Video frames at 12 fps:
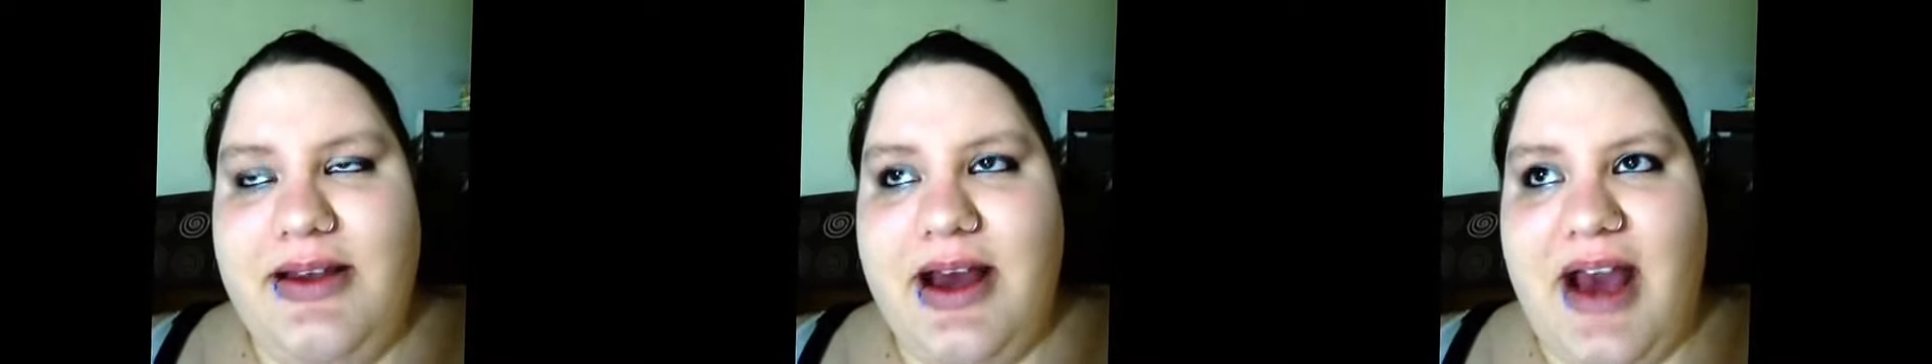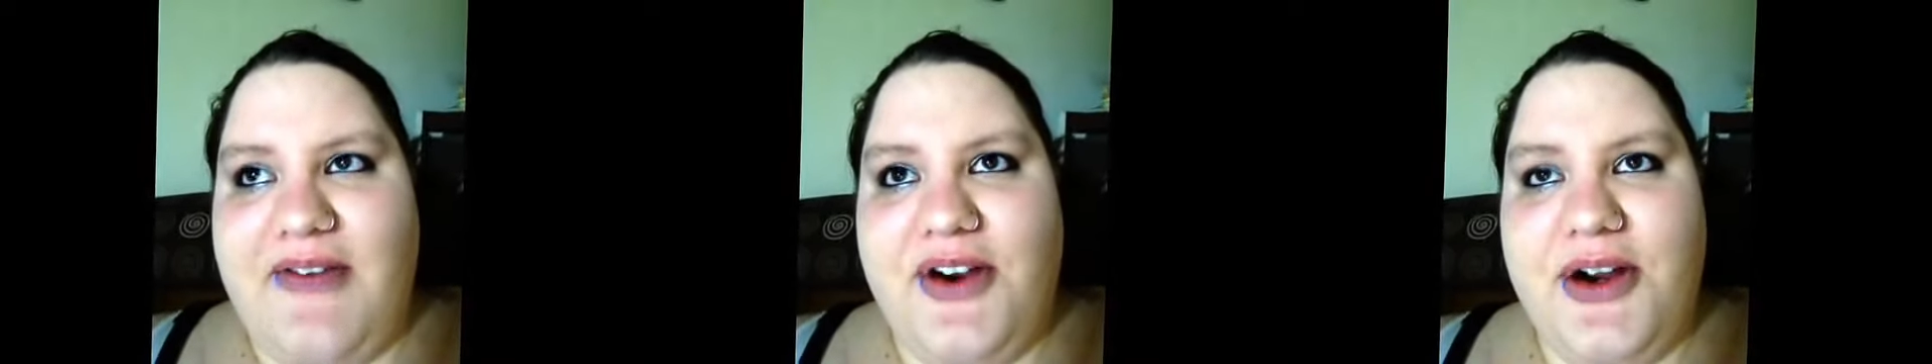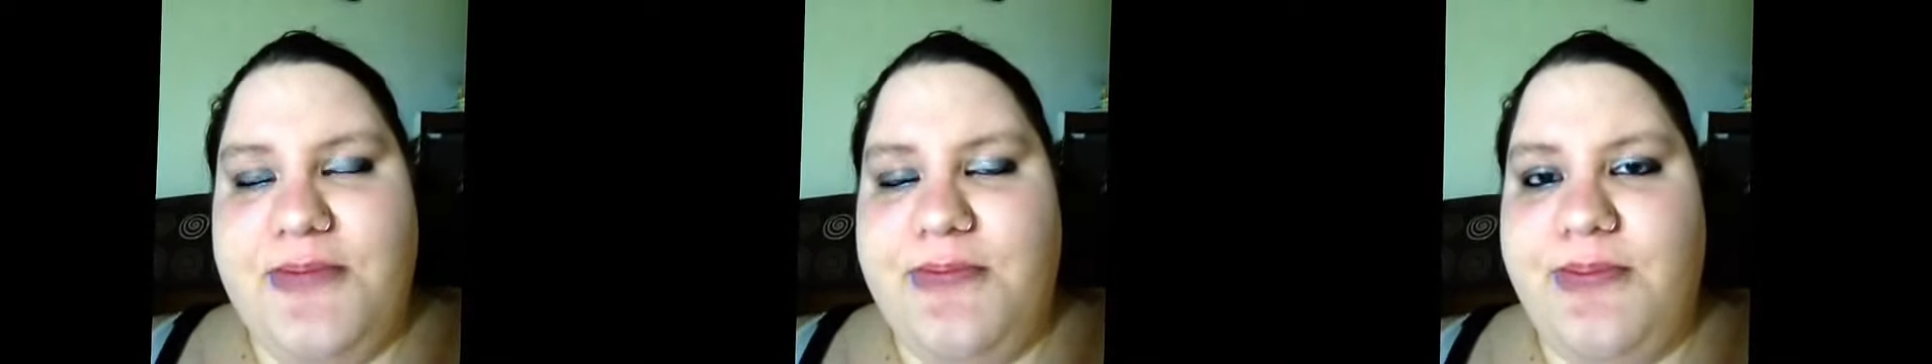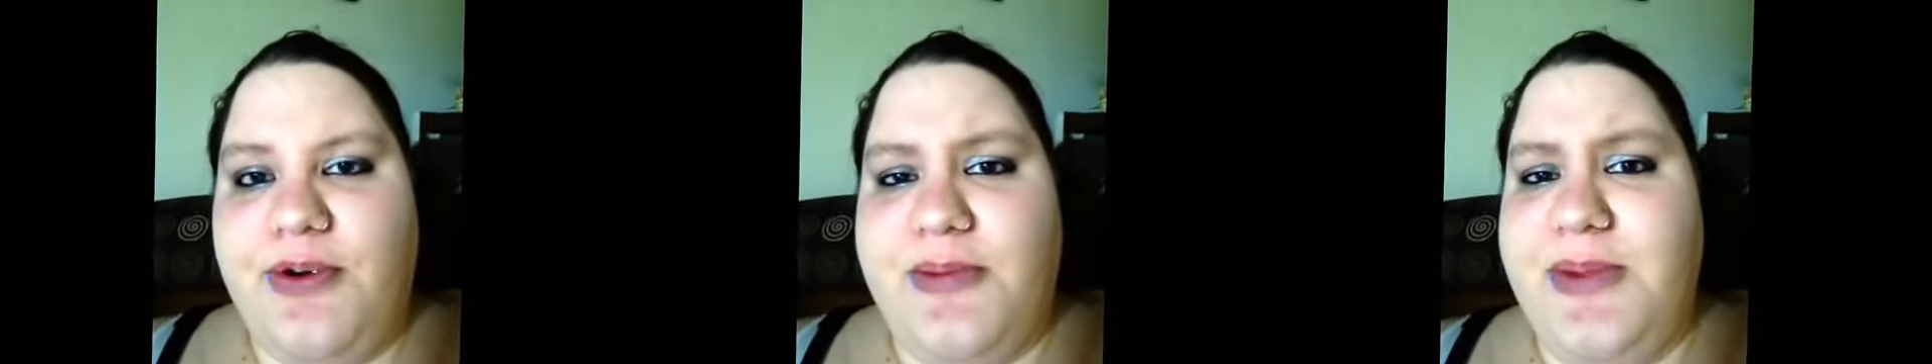I've heard
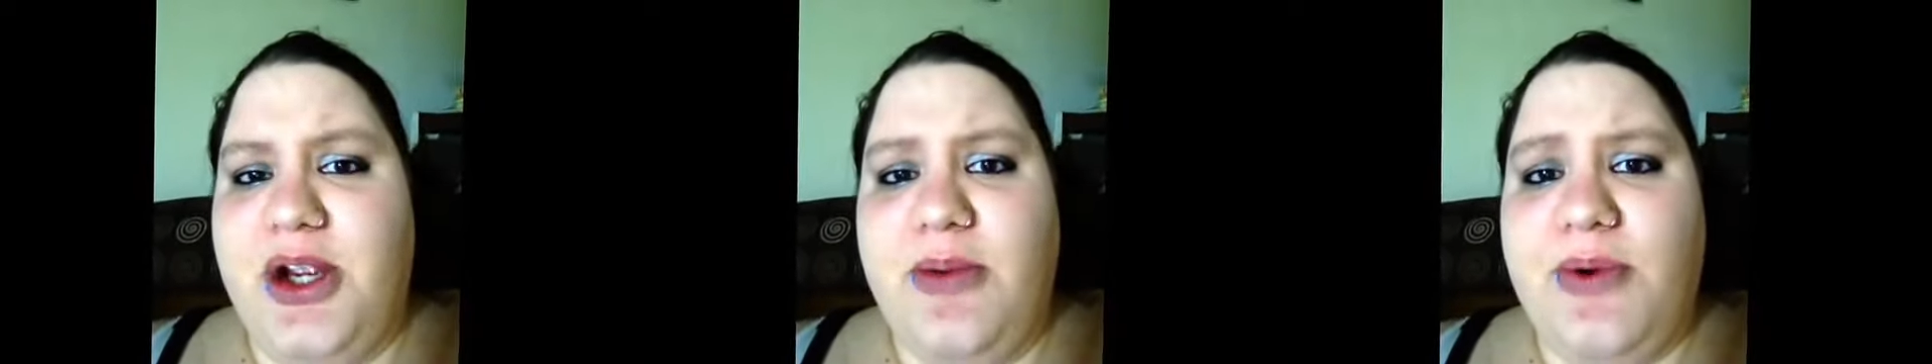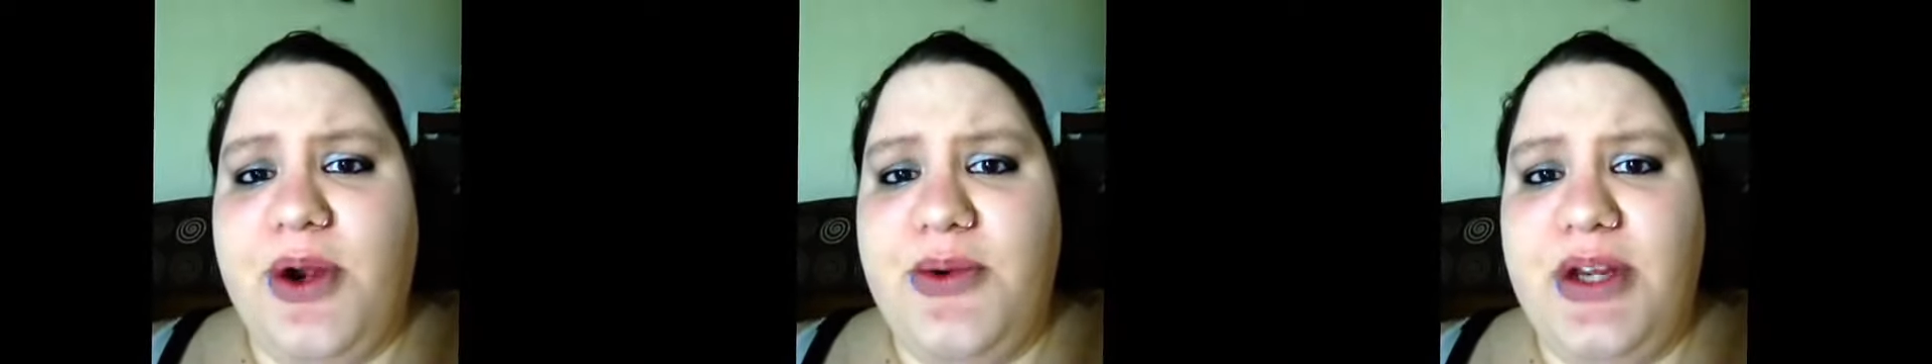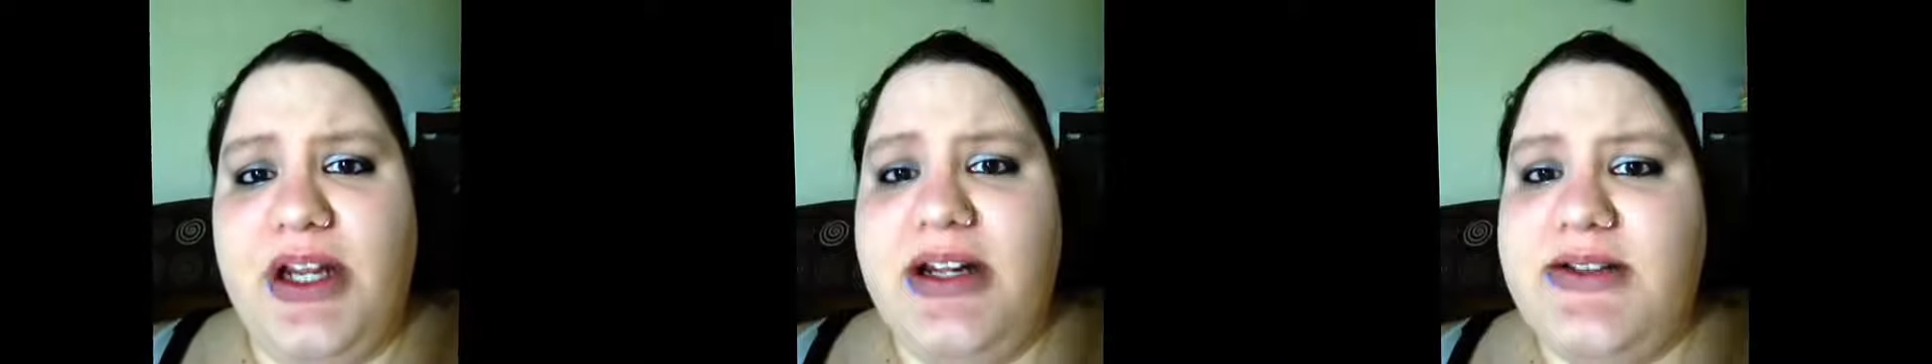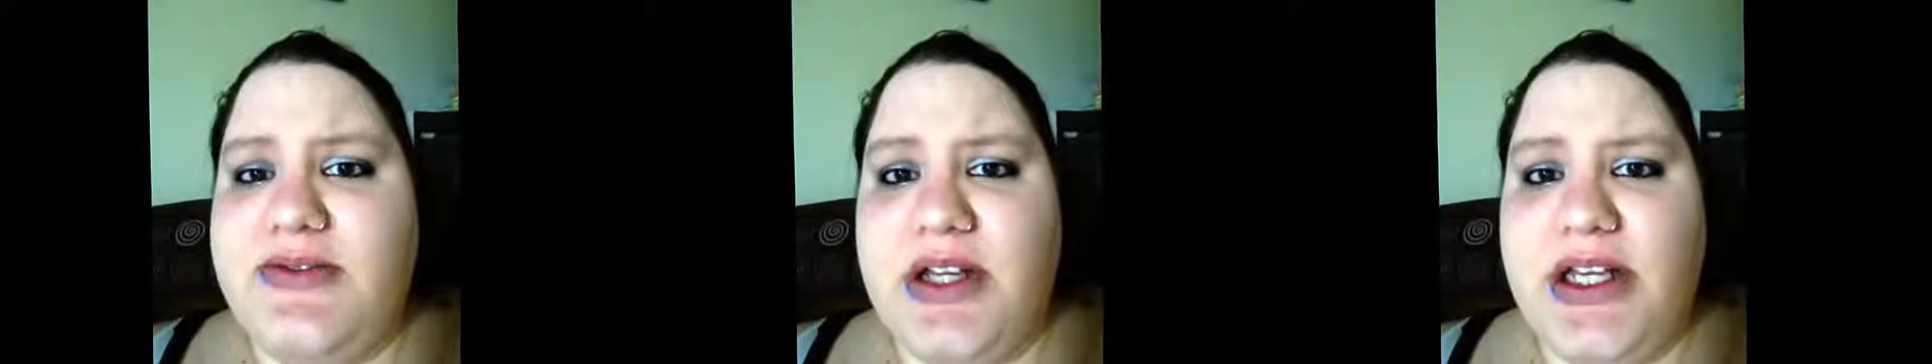Premier Protein
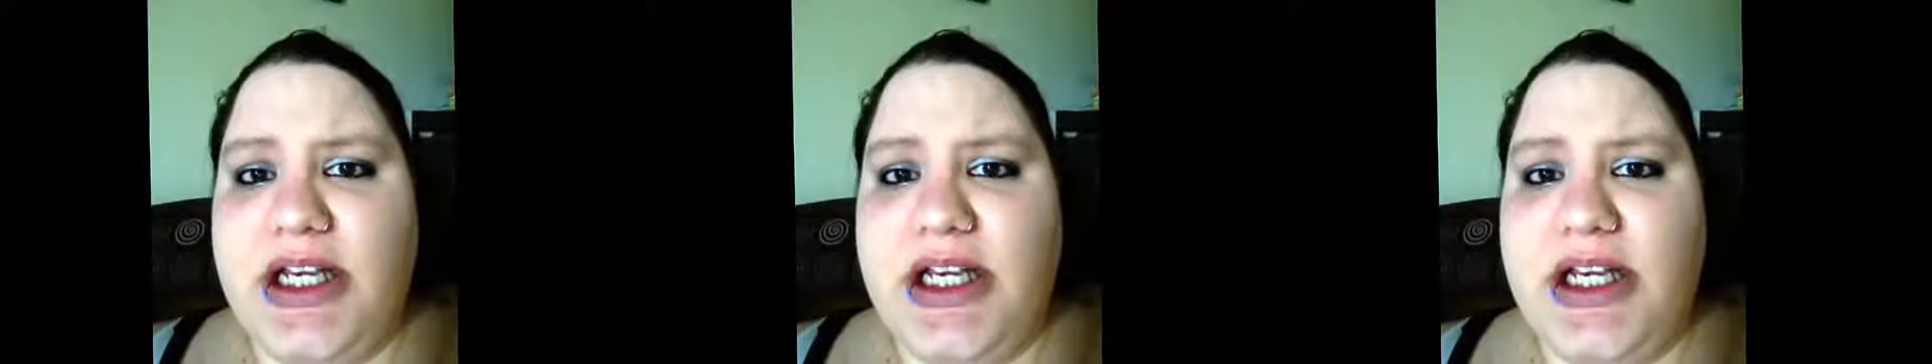is really